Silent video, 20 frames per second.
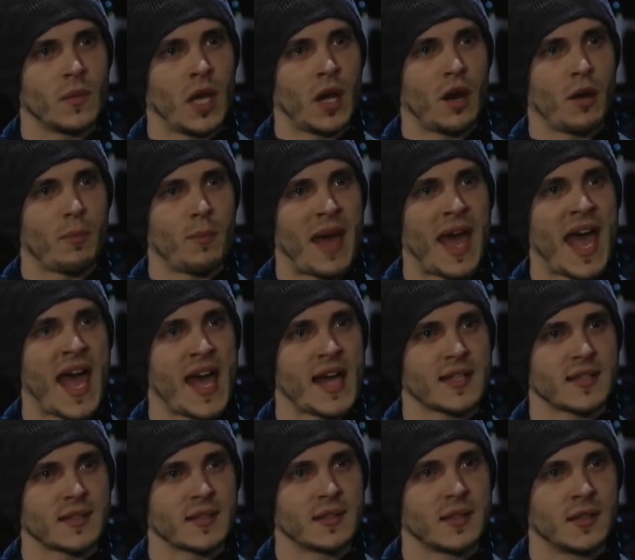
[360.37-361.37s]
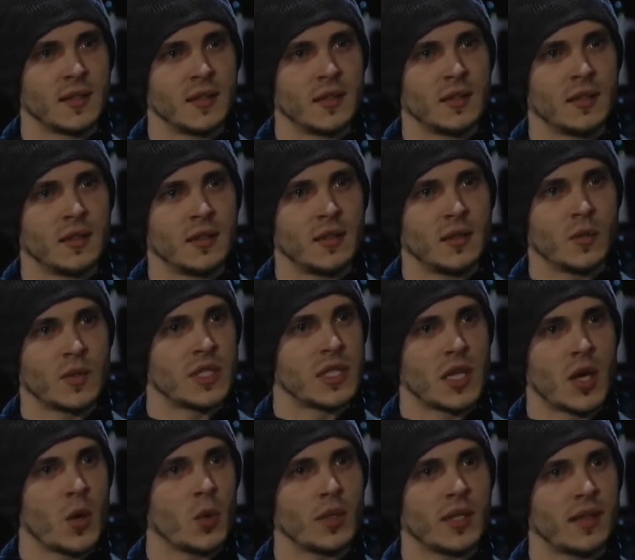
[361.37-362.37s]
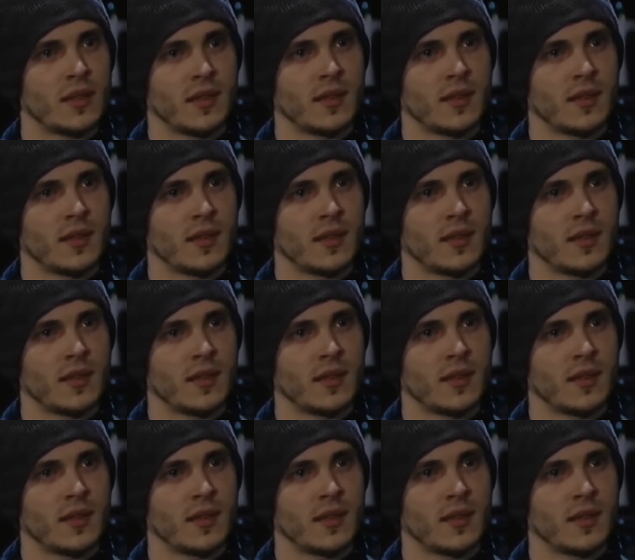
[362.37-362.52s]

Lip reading: And our past was the only